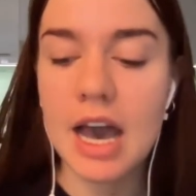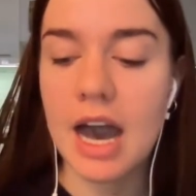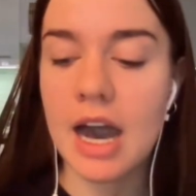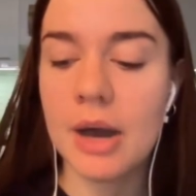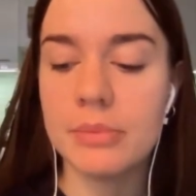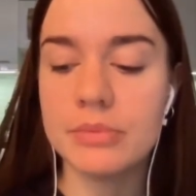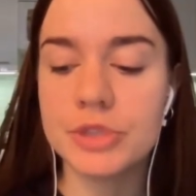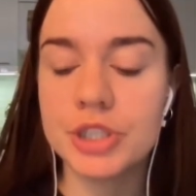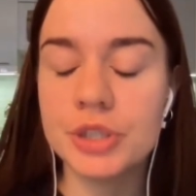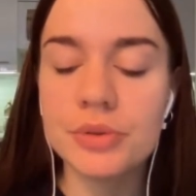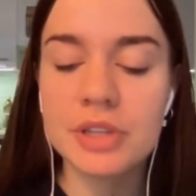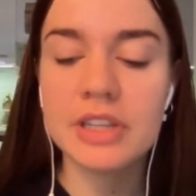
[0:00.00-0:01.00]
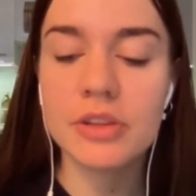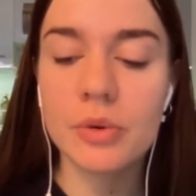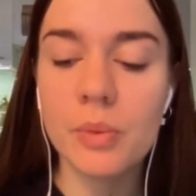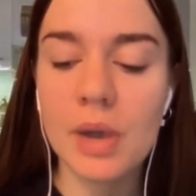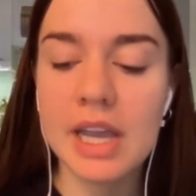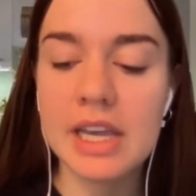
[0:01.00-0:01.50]
Do you think the
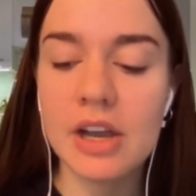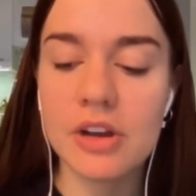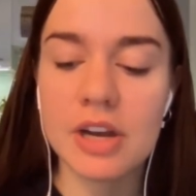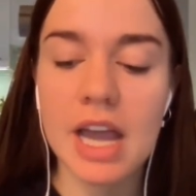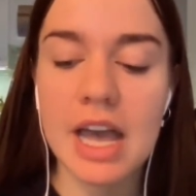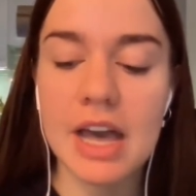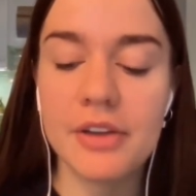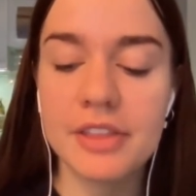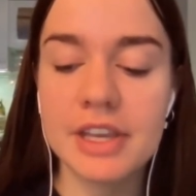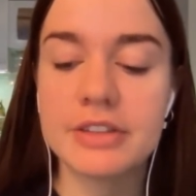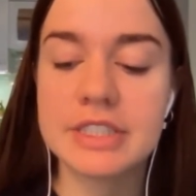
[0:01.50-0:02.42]
way our healthcare